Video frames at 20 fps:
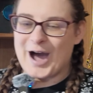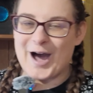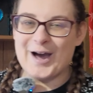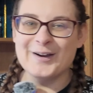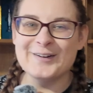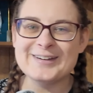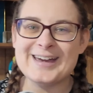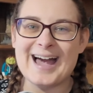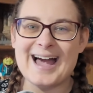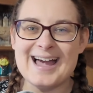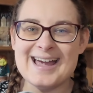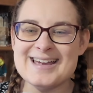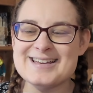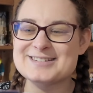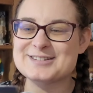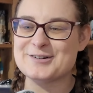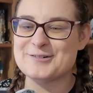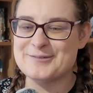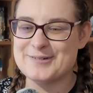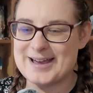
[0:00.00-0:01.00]
Okay,
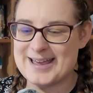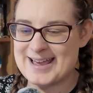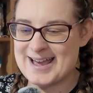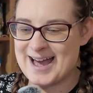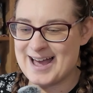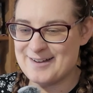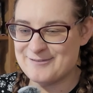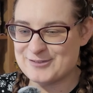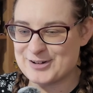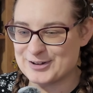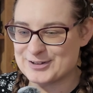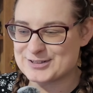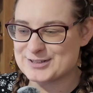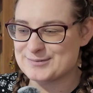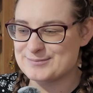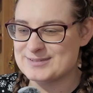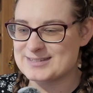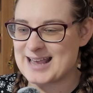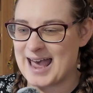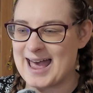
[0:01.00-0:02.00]
so we have got
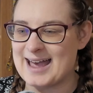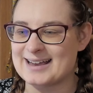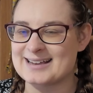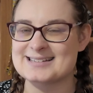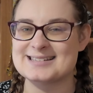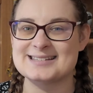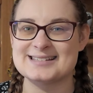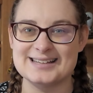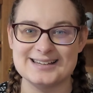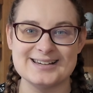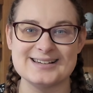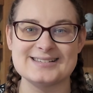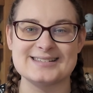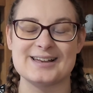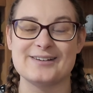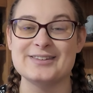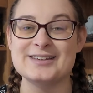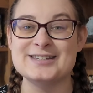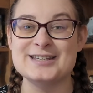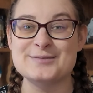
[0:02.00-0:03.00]
some tech stickers.
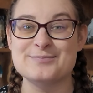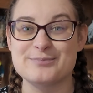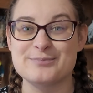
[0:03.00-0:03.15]
Now this is